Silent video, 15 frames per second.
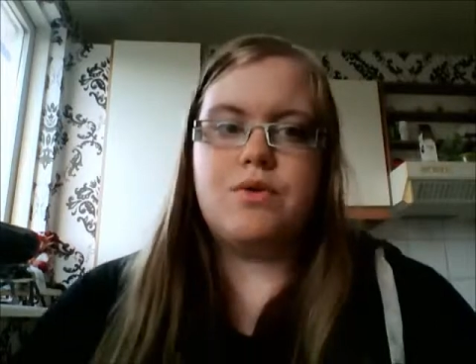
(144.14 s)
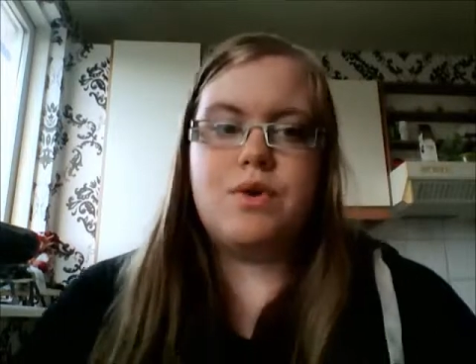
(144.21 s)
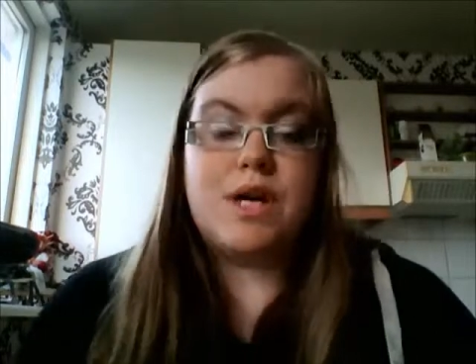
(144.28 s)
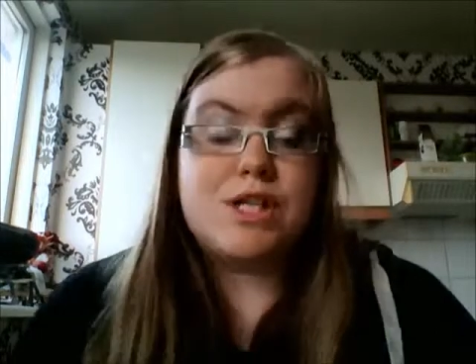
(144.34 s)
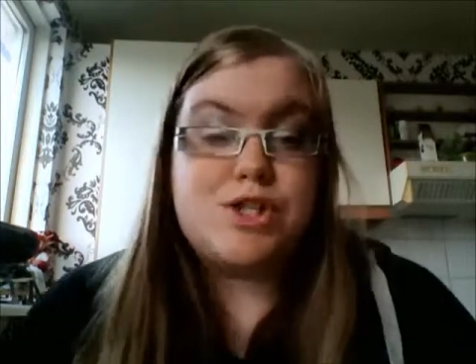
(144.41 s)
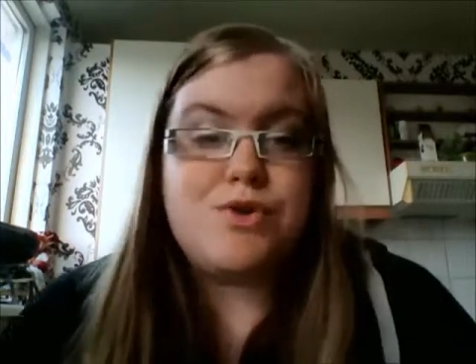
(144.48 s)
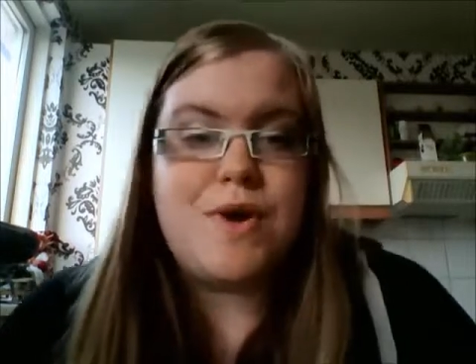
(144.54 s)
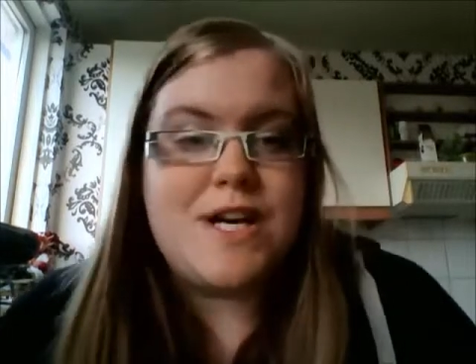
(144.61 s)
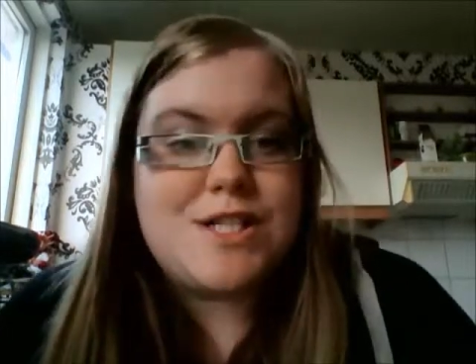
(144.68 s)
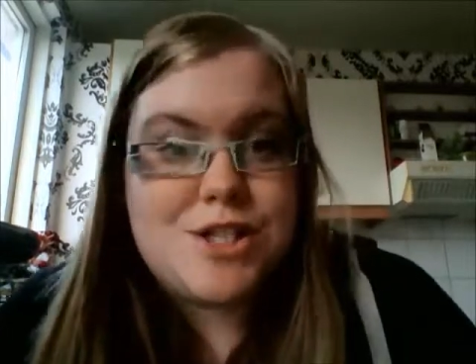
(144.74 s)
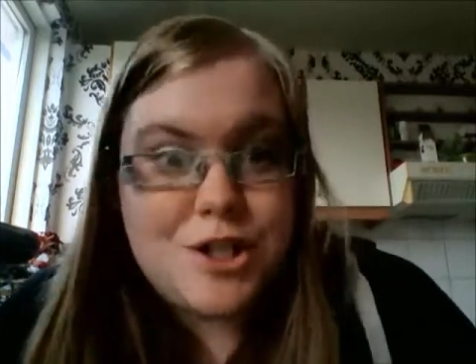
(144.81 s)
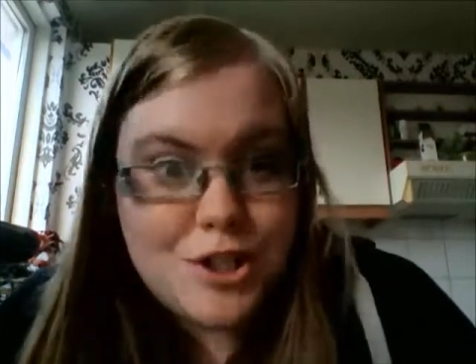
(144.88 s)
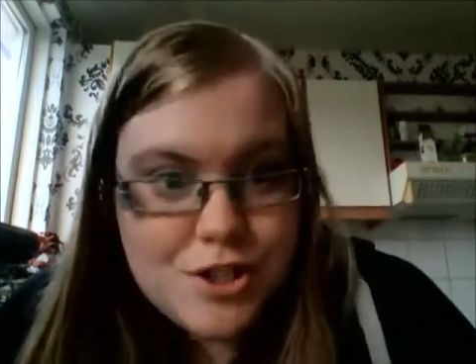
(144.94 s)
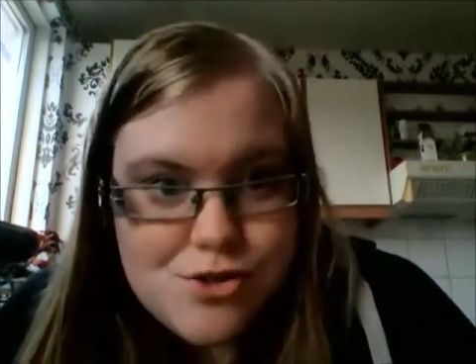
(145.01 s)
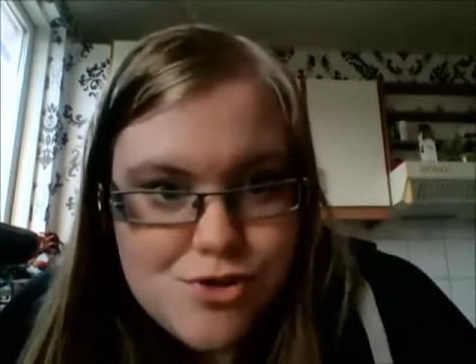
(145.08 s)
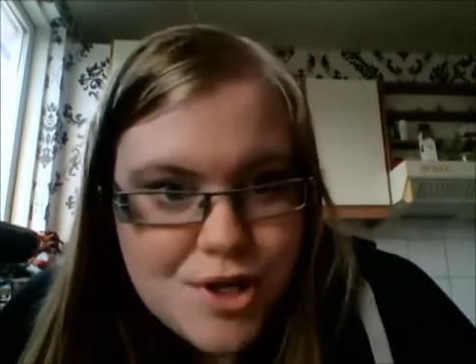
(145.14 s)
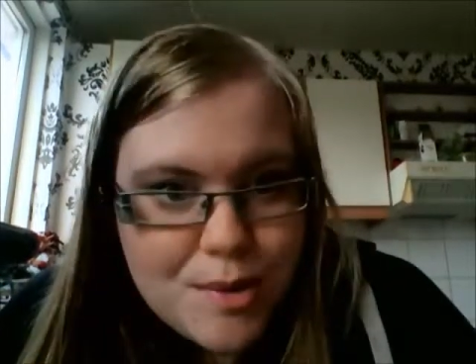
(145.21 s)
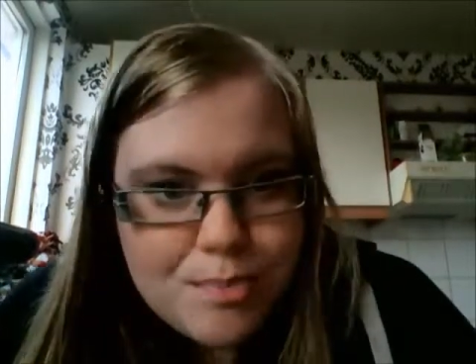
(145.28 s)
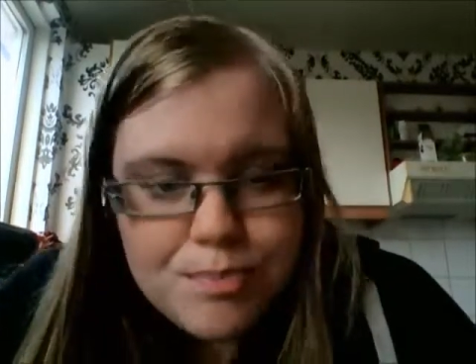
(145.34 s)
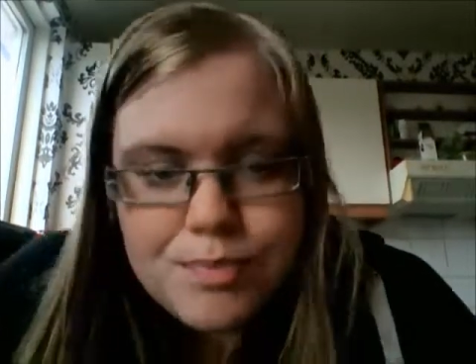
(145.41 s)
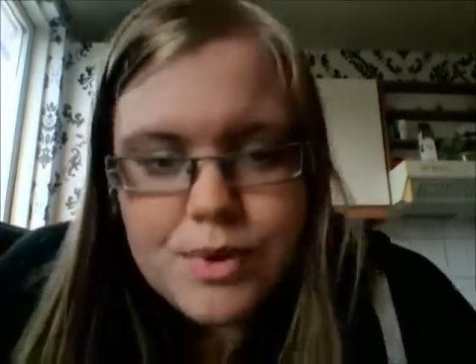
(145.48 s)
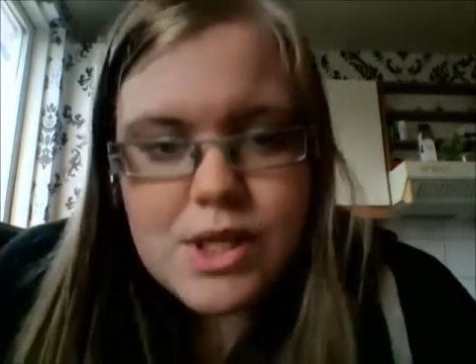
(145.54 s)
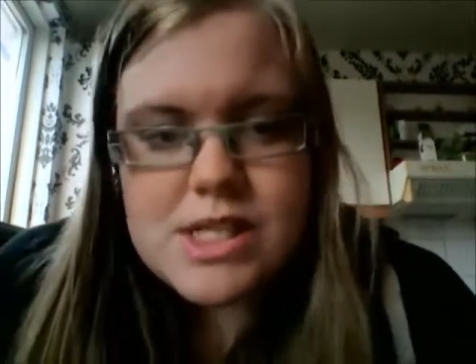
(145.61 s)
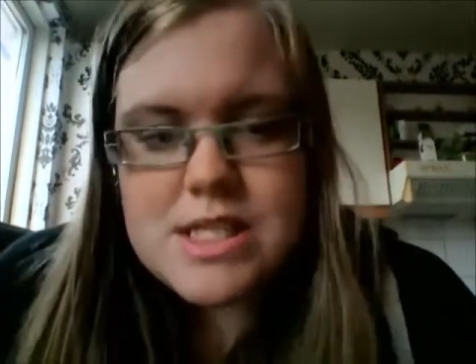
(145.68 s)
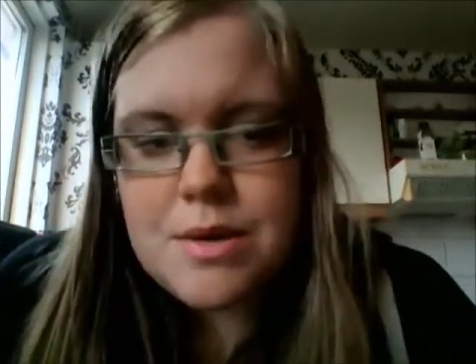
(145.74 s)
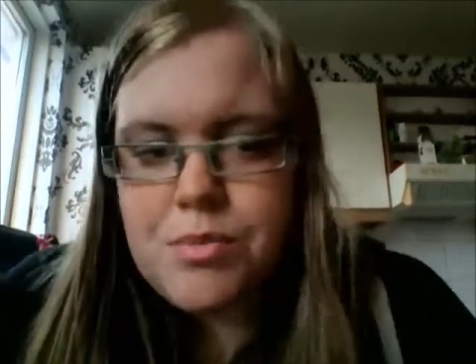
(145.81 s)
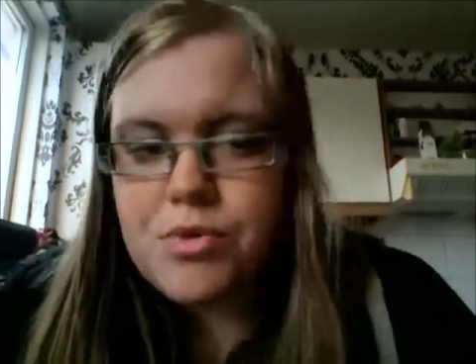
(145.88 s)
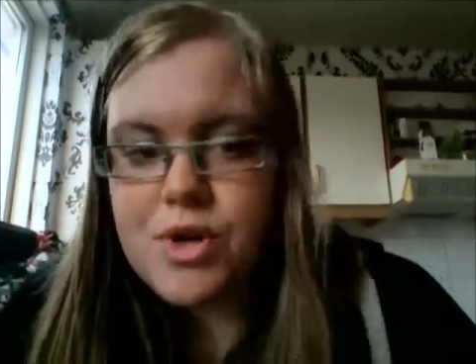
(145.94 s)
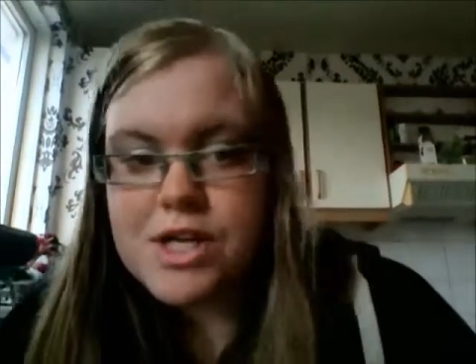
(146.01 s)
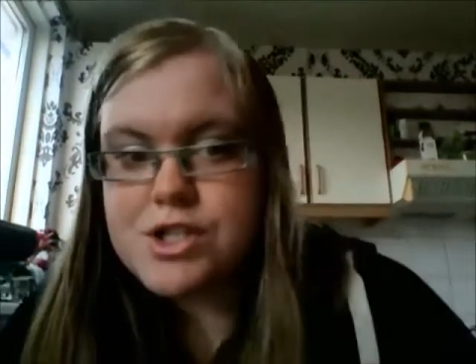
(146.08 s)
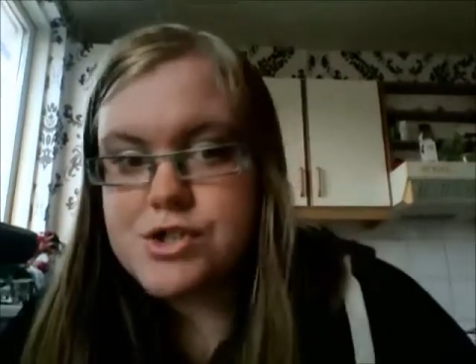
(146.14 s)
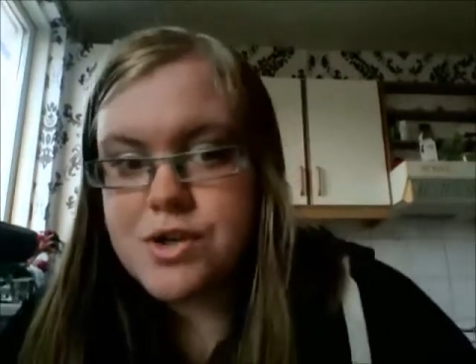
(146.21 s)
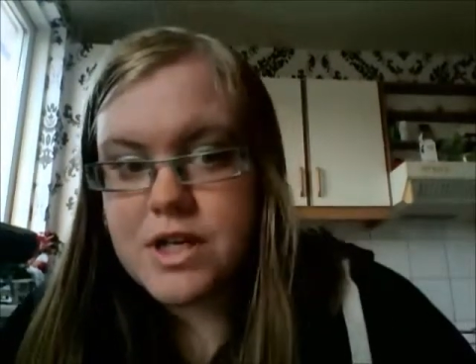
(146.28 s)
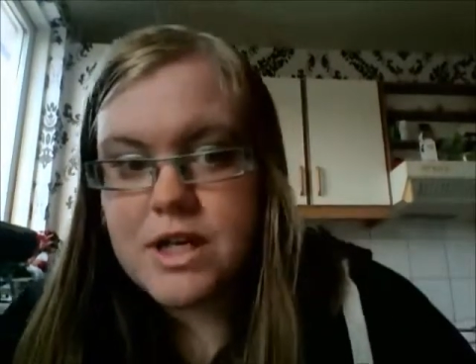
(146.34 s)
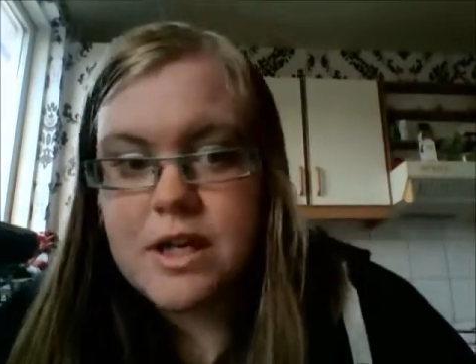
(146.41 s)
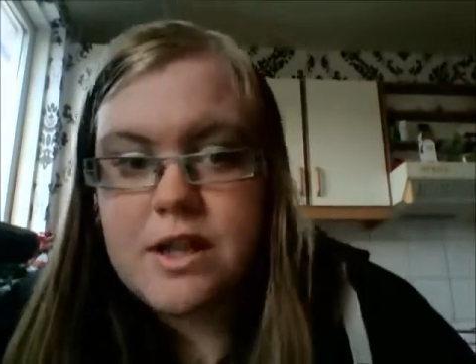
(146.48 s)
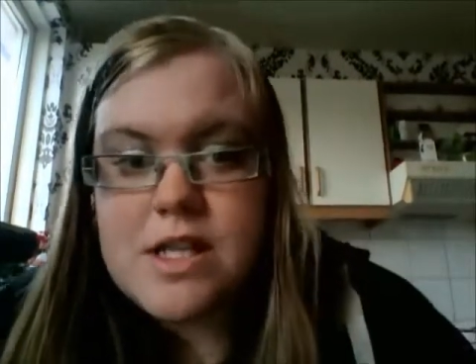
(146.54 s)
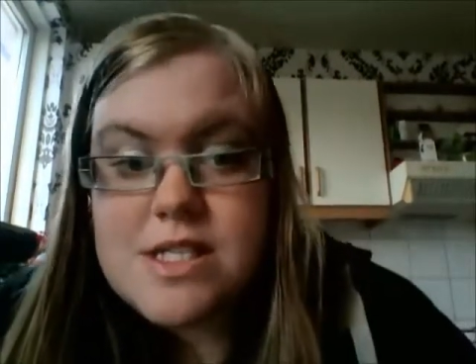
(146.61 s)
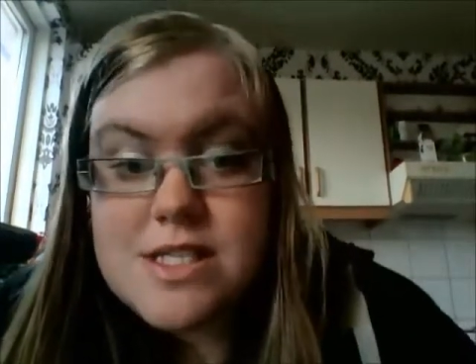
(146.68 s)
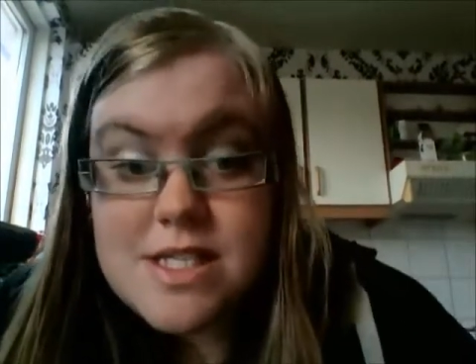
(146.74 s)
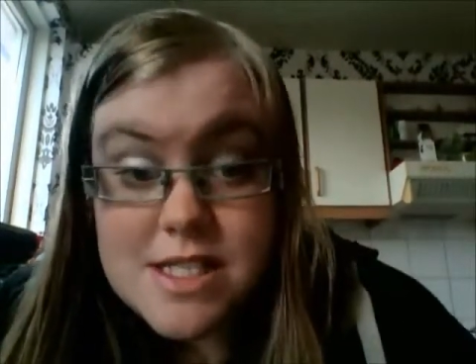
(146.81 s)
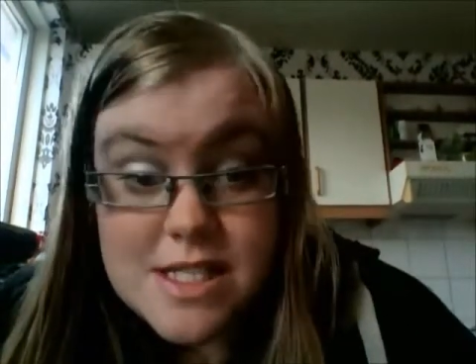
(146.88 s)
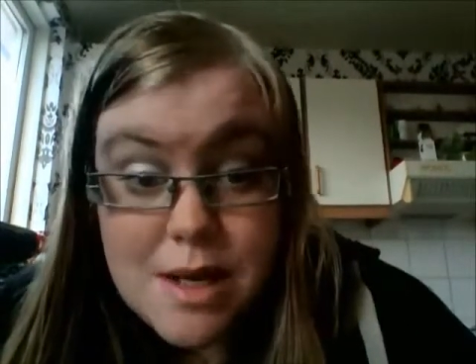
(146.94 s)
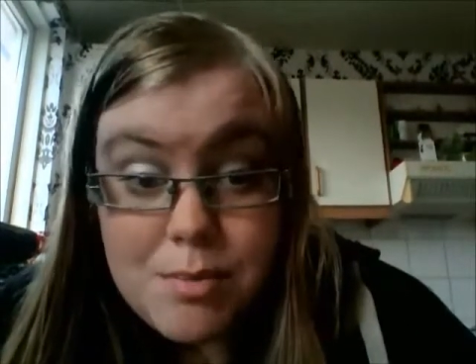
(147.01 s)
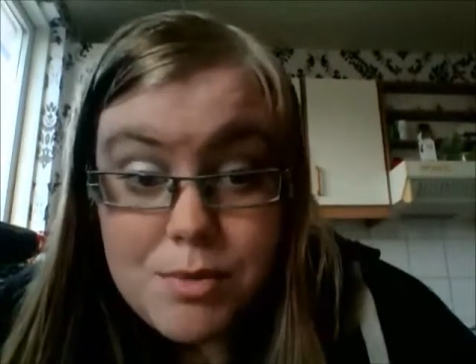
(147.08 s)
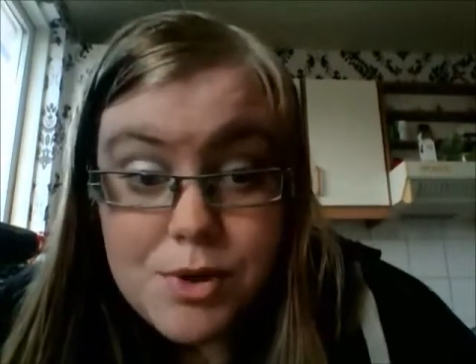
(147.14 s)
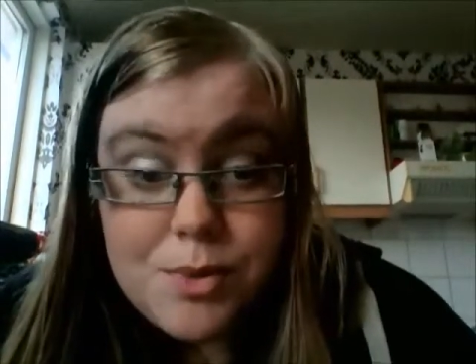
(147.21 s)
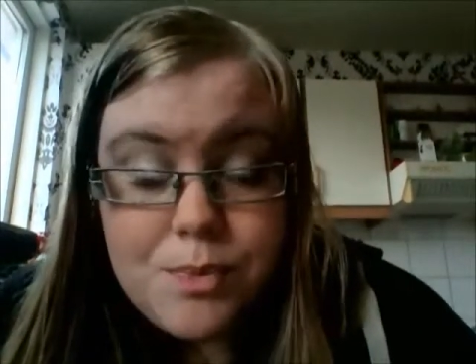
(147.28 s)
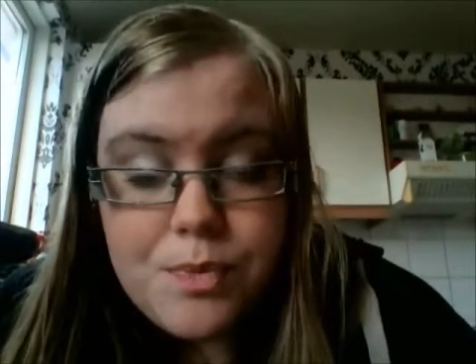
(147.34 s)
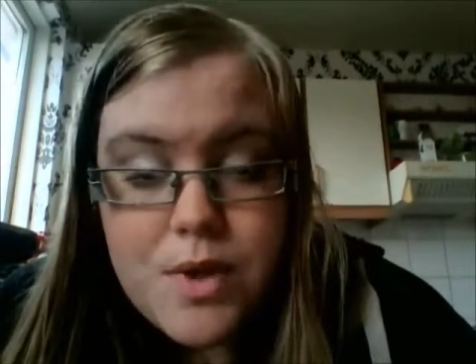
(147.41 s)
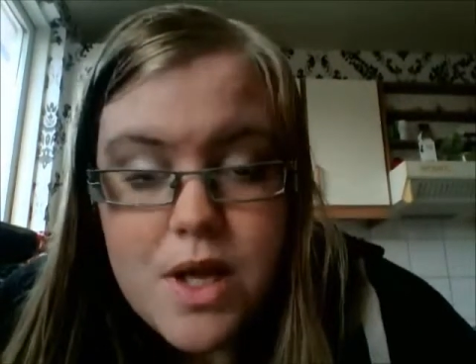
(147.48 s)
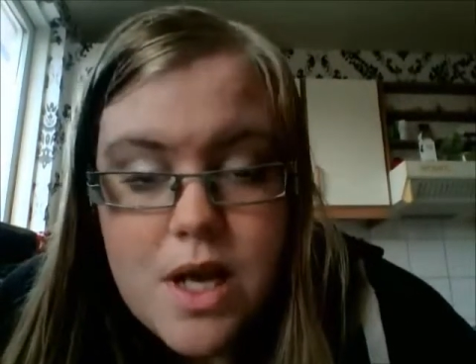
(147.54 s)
graduation trip because I'm graduating this December.